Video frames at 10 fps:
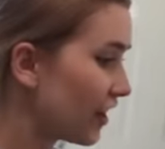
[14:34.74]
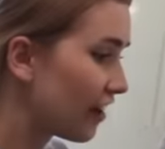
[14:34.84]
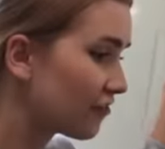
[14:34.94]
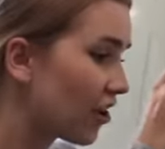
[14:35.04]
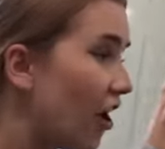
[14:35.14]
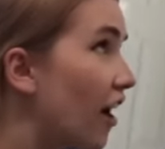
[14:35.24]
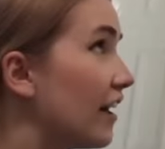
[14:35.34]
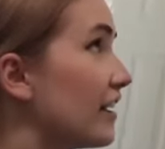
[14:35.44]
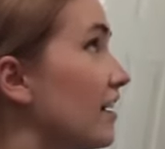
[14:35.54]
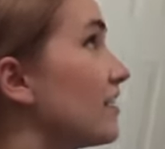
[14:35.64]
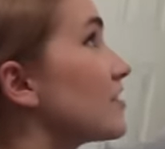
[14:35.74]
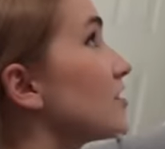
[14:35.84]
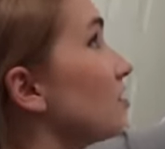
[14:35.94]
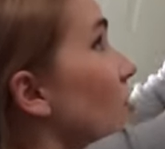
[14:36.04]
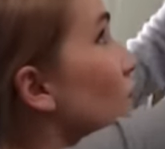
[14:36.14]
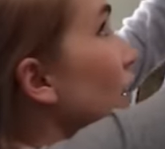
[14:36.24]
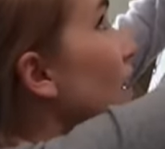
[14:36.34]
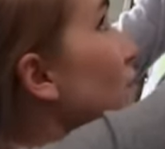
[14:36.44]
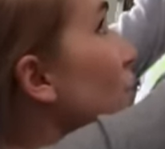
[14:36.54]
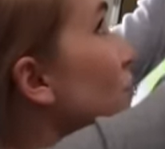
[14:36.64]
have gone so
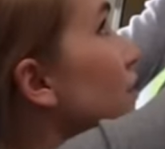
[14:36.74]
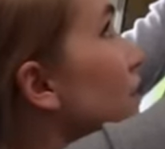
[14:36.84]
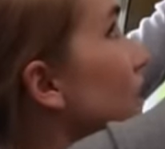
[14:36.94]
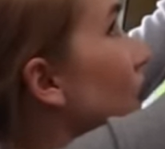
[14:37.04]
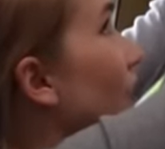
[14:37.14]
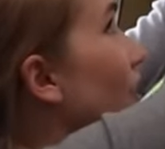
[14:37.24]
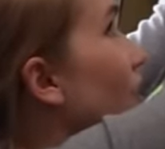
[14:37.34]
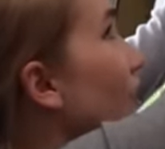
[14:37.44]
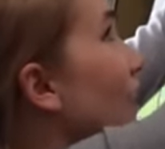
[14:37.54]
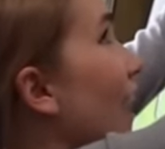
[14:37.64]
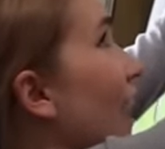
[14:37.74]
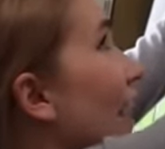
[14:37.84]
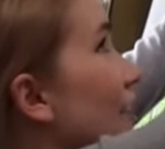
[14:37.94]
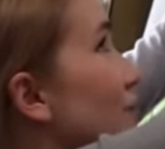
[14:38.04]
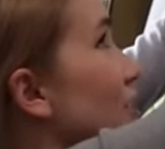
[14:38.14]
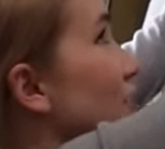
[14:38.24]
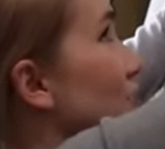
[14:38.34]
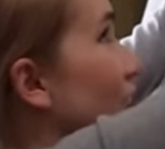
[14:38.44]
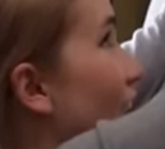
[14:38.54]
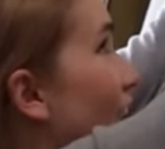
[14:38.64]
many moons ago, and I've been
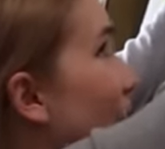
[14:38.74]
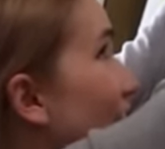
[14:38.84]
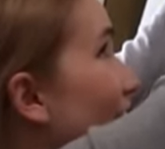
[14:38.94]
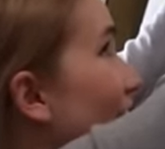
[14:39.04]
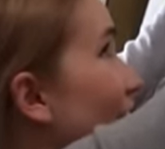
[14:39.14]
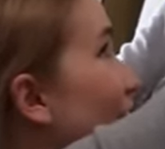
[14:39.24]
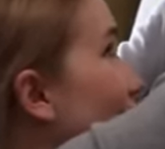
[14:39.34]
trying to get you